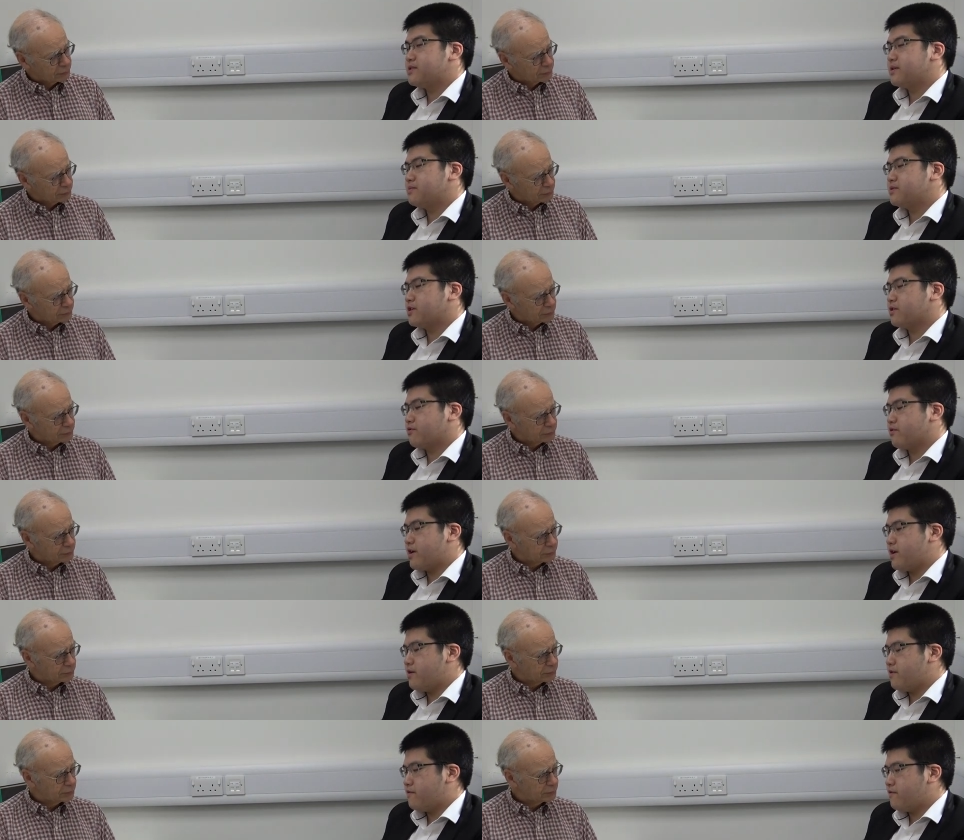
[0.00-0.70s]
Speaker 1: some
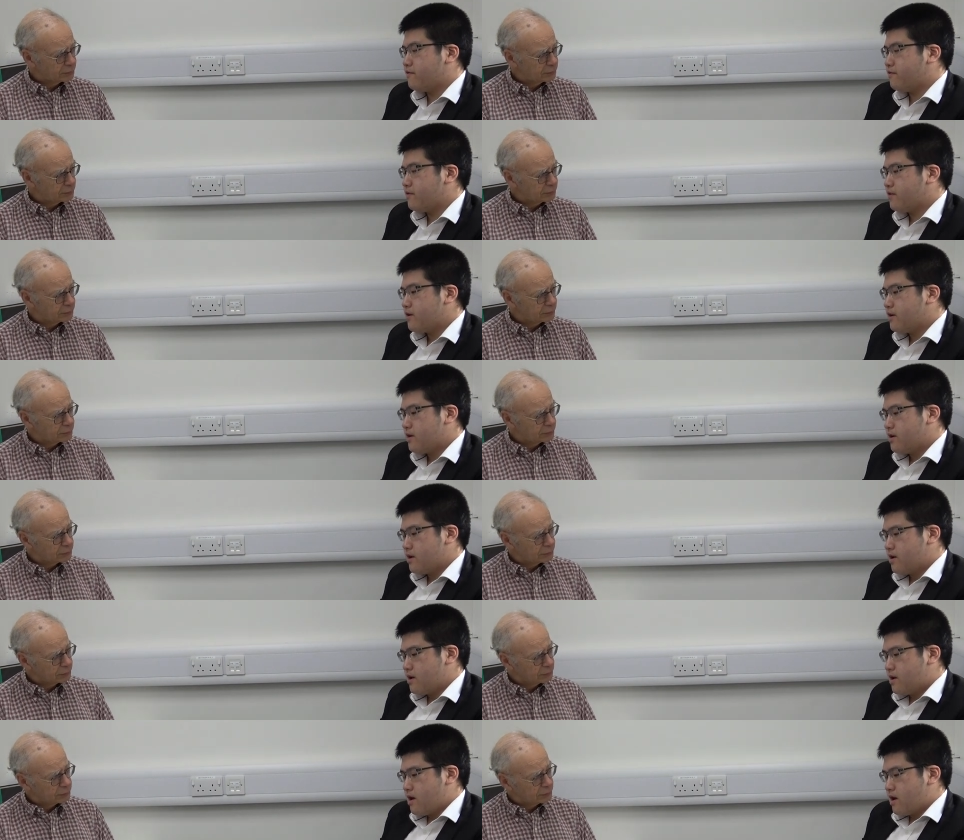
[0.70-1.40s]
degree of
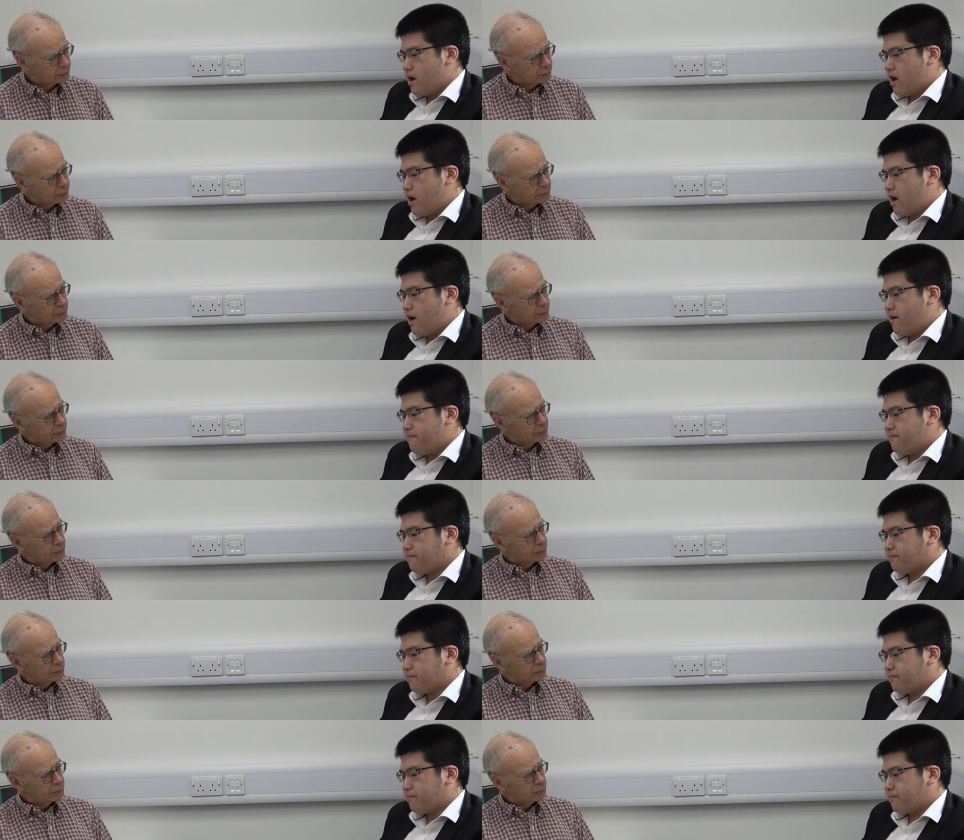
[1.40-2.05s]
um,